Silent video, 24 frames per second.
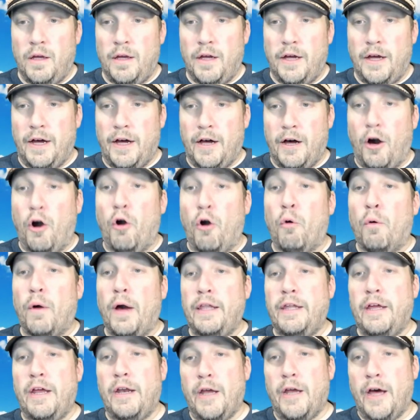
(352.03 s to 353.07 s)

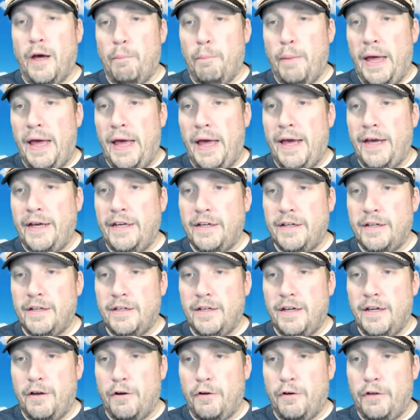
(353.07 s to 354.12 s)
Meg
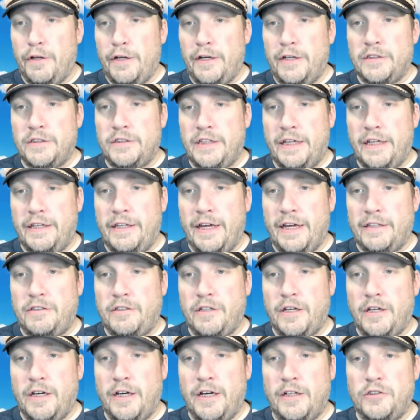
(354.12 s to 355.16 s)
earlier said that
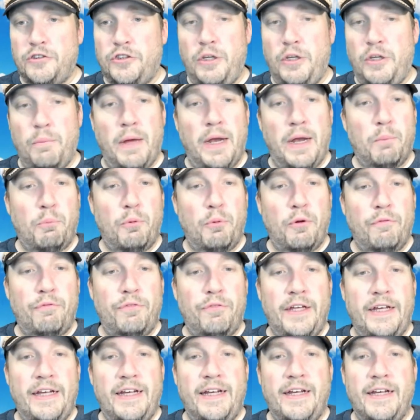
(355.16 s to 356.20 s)
she met up with
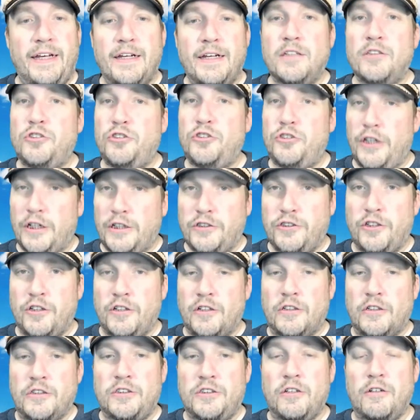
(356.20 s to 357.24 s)
the
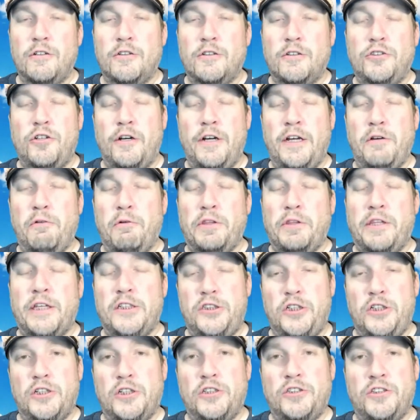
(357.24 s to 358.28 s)
Gingers, so Journey with the
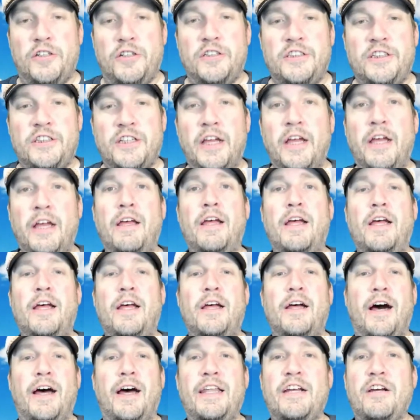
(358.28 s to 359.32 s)
Gingers.
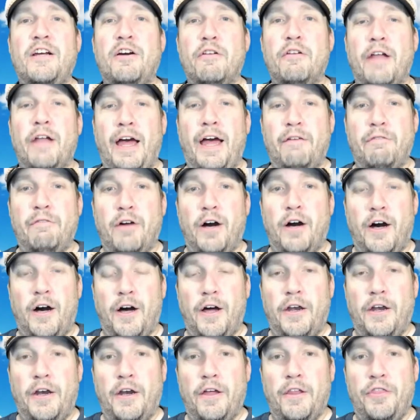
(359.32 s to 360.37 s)
They go live
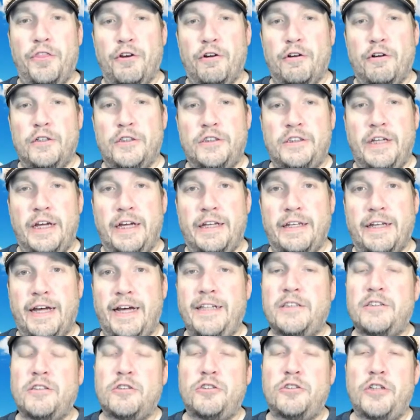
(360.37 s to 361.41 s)
on Thursday
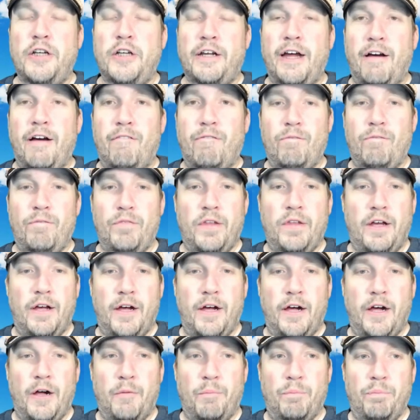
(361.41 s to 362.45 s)
night, so check out
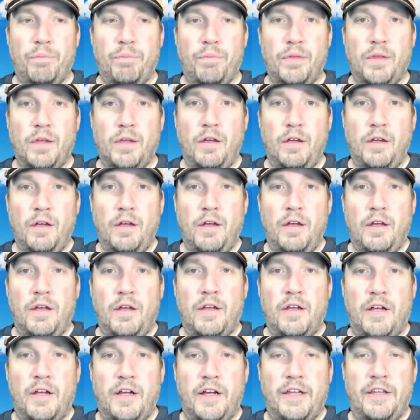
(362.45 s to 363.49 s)

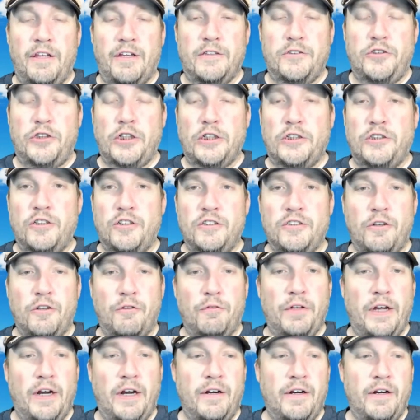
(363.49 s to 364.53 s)
the Gingers
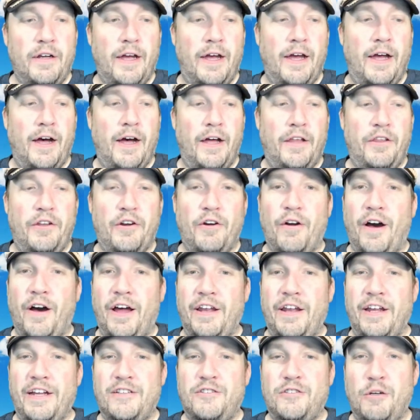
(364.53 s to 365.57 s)
over there. They're
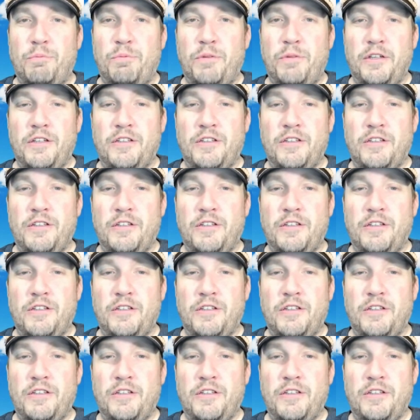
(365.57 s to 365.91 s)
on a trip